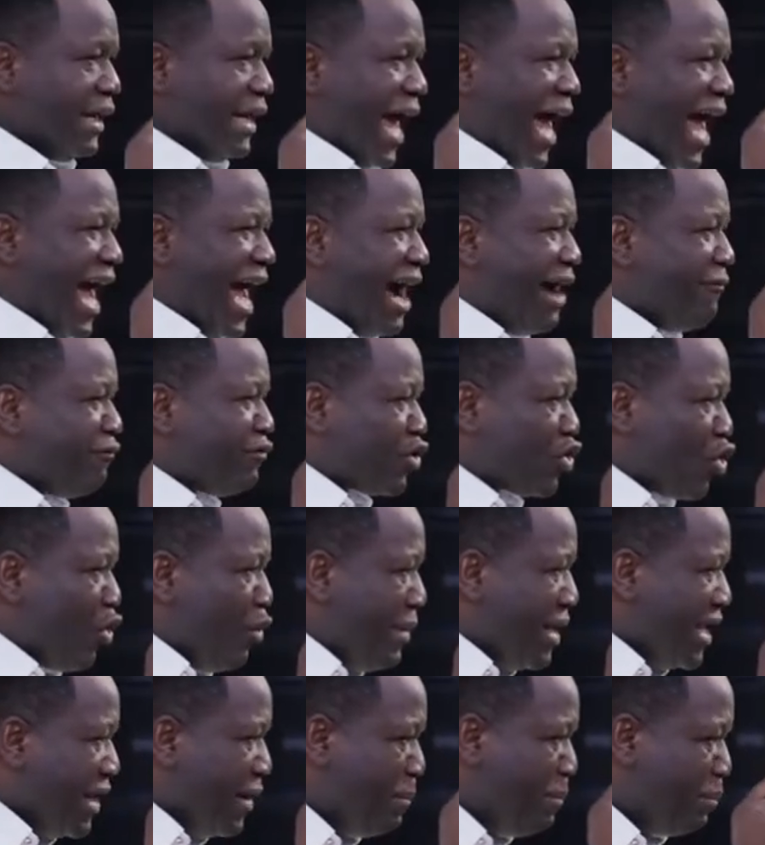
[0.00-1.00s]
I have so
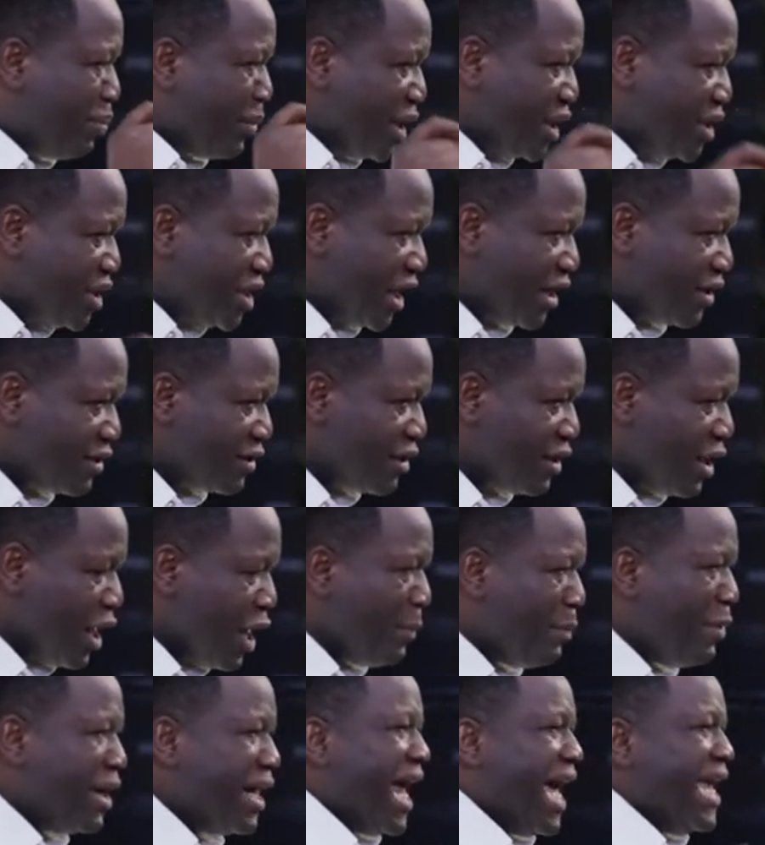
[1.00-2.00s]
many preachers,
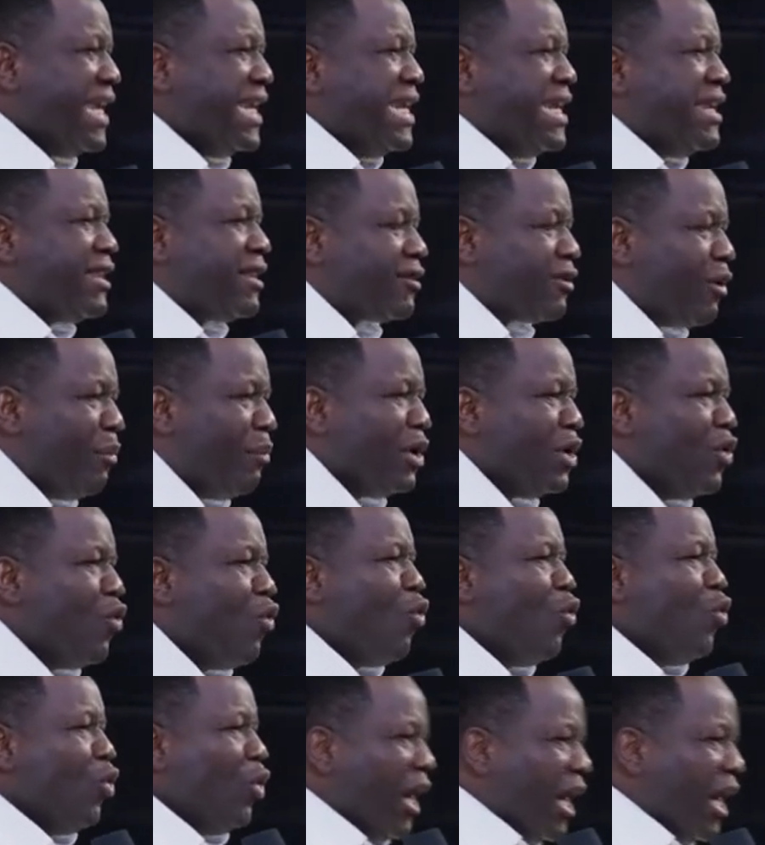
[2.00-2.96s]
but I need somebody who will